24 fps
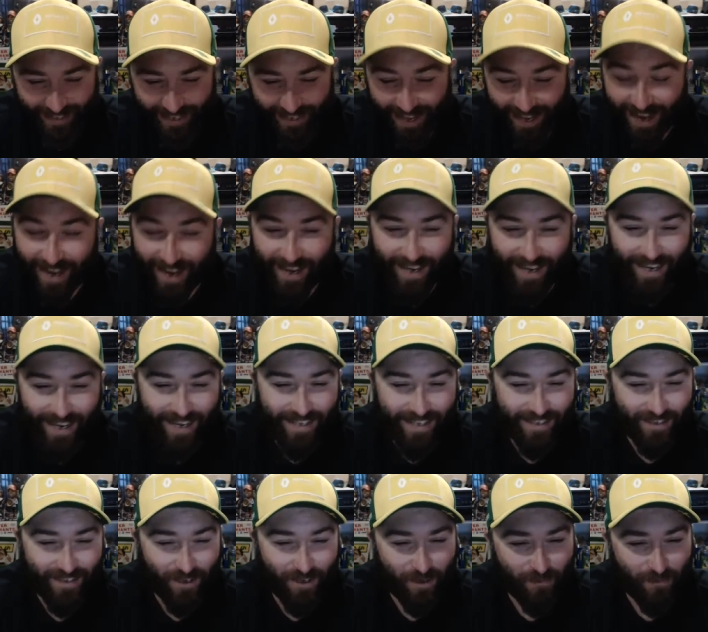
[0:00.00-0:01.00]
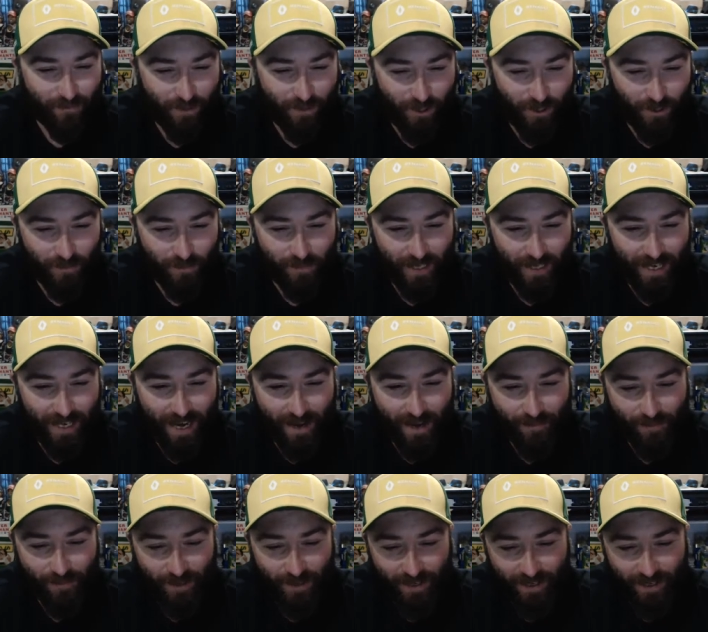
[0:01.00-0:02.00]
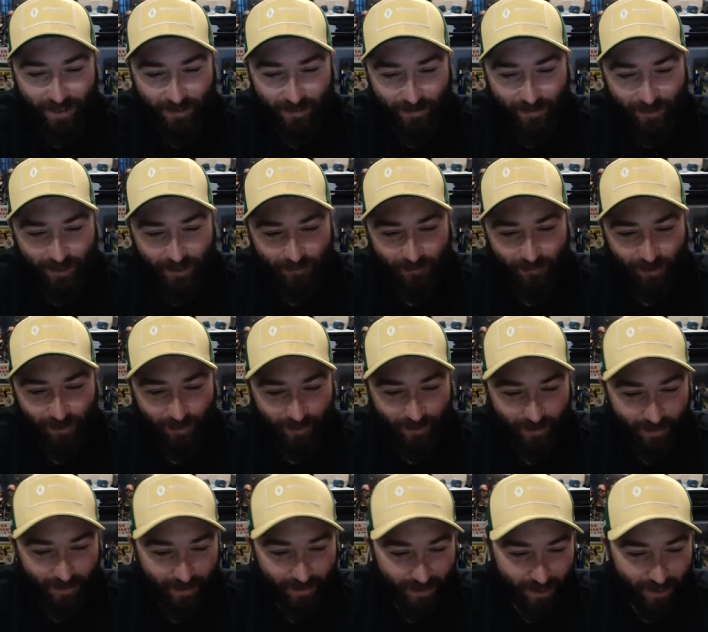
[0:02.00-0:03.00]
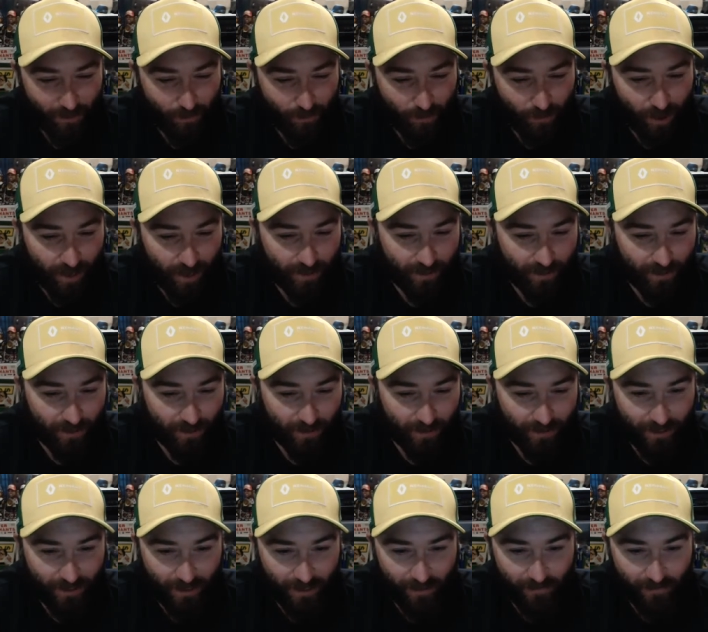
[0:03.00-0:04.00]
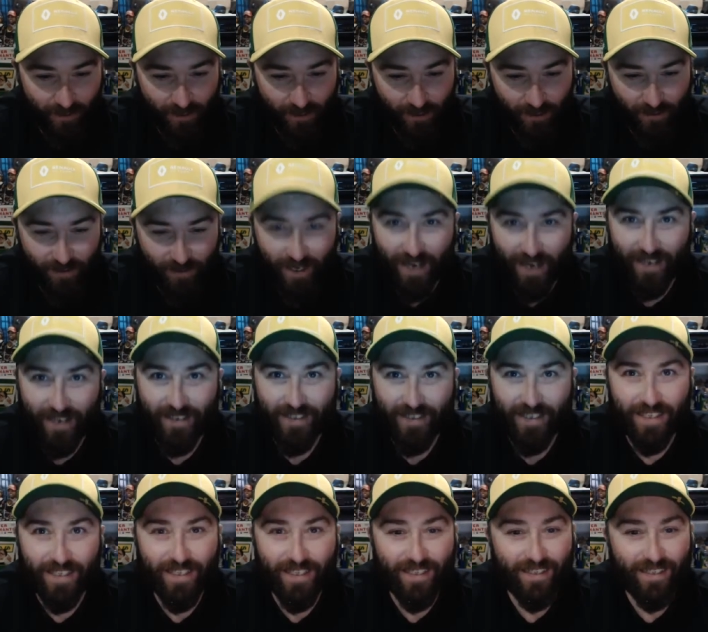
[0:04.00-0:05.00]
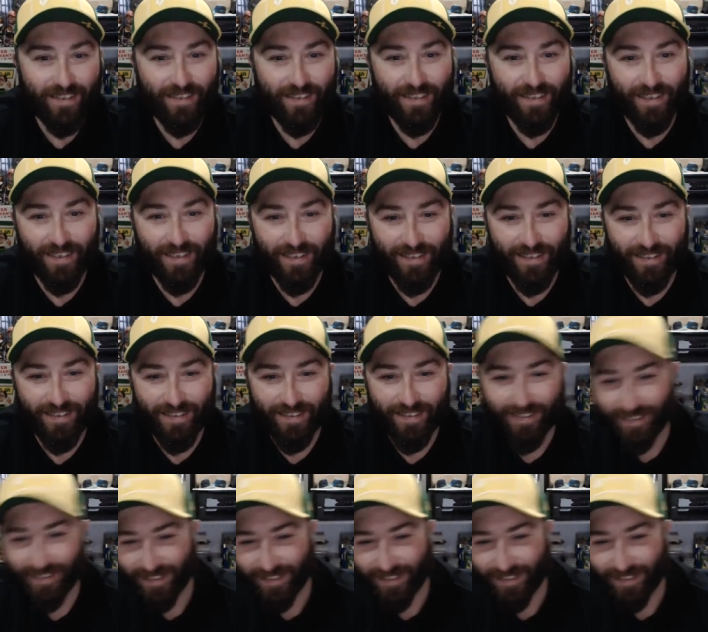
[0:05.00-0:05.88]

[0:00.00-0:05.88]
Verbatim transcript: hey, and Dom should be happy. We've this break's gone over two days now, so